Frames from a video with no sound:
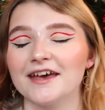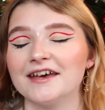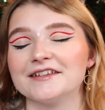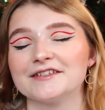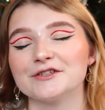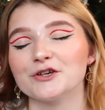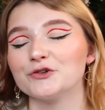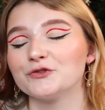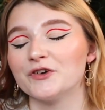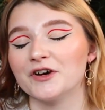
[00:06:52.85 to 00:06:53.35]

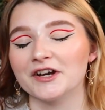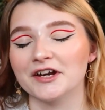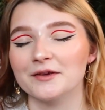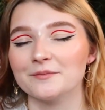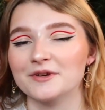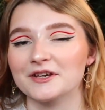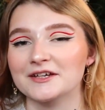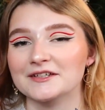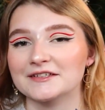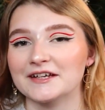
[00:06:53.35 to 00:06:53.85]
It's so funny
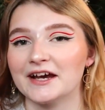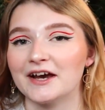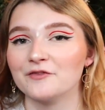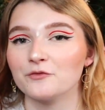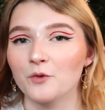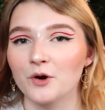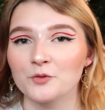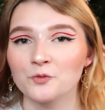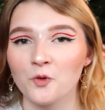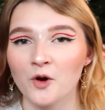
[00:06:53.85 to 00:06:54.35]
because I
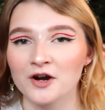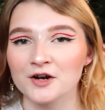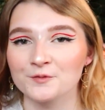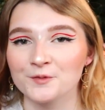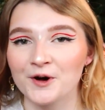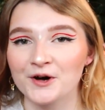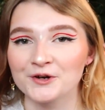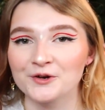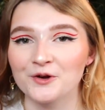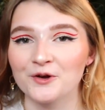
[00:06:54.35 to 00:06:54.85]
have one water
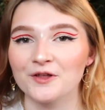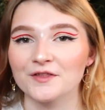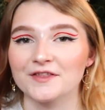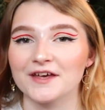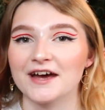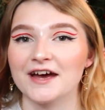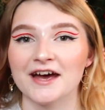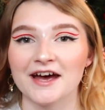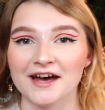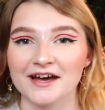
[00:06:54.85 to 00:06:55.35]
bottle
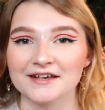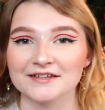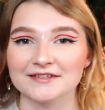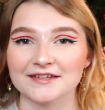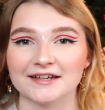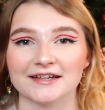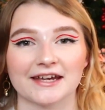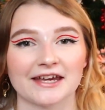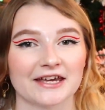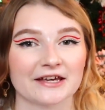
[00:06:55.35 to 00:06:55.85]
that has
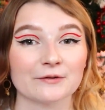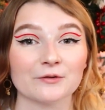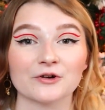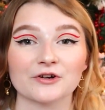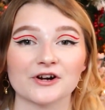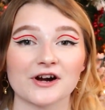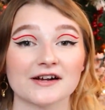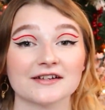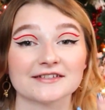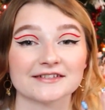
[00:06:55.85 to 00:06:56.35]
like Animal
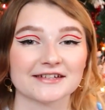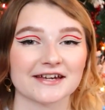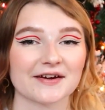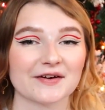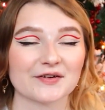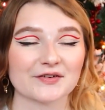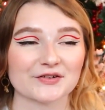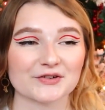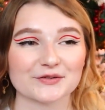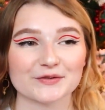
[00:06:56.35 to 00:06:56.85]
Crossing
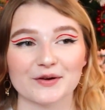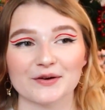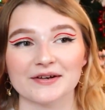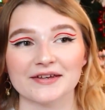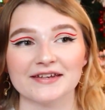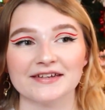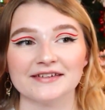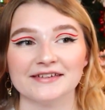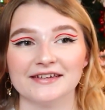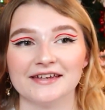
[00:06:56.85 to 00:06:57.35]
characters on
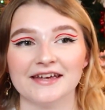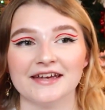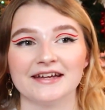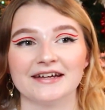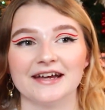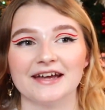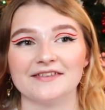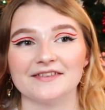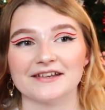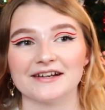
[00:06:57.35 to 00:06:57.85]
it
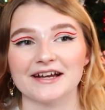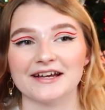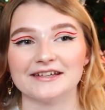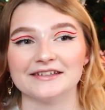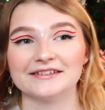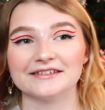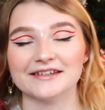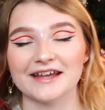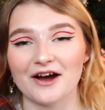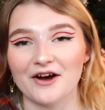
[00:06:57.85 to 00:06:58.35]
and then
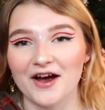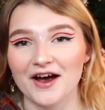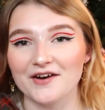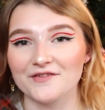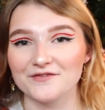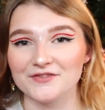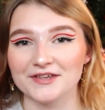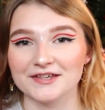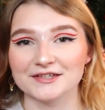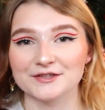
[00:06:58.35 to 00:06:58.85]
I now
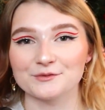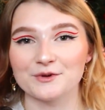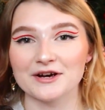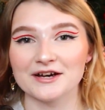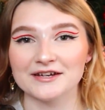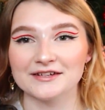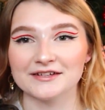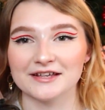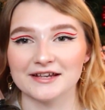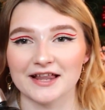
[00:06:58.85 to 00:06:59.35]
have this
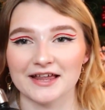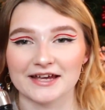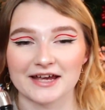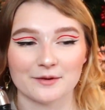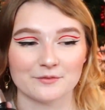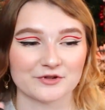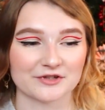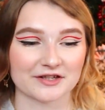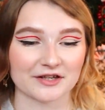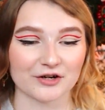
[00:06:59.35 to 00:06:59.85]
one, and like
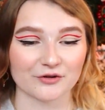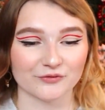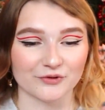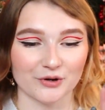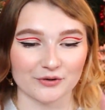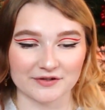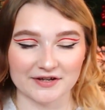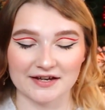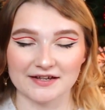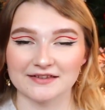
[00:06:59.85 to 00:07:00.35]
I'm just gonna
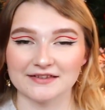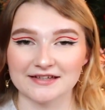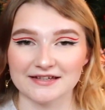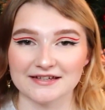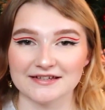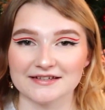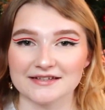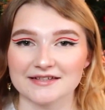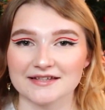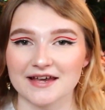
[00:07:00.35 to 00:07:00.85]
rotate
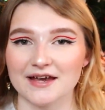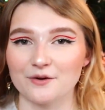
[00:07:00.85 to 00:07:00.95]
these